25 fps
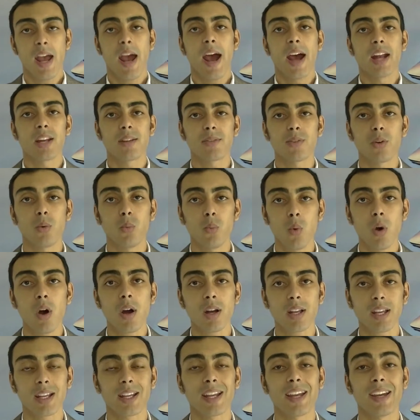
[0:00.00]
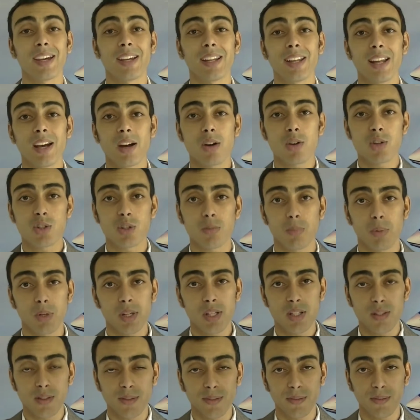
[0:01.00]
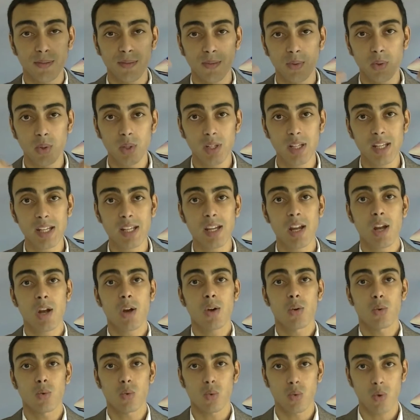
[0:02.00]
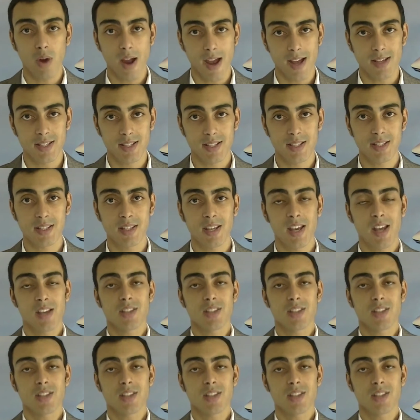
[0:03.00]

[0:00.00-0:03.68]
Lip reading: and if you're working, it allows your body to fully rest,